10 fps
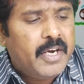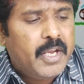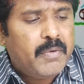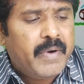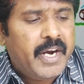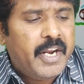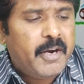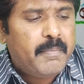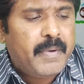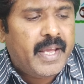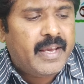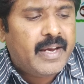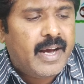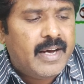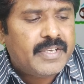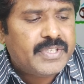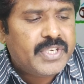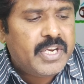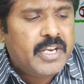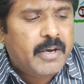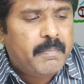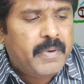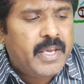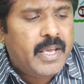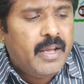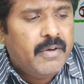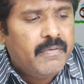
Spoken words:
divided by cos theta p